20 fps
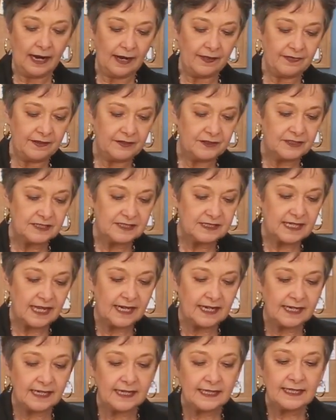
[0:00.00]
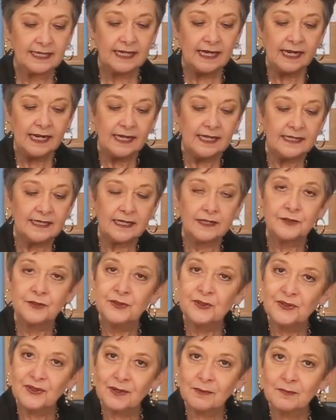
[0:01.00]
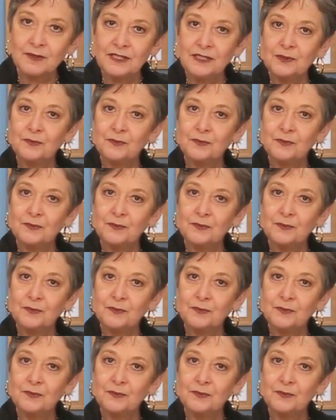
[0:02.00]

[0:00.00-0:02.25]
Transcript: and then just setting it. Now, normally